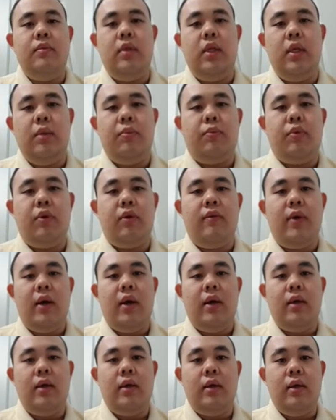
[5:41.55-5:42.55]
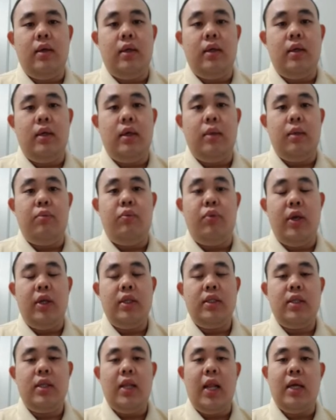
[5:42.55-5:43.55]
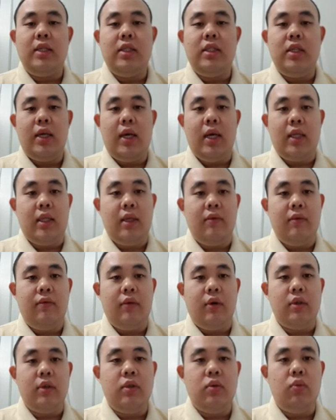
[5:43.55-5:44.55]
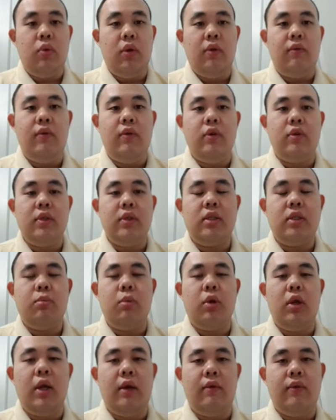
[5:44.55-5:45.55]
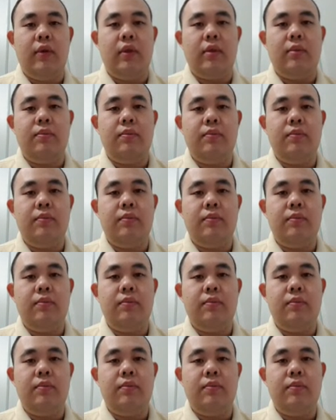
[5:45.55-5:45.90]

it brings larger cutting force with user small effort.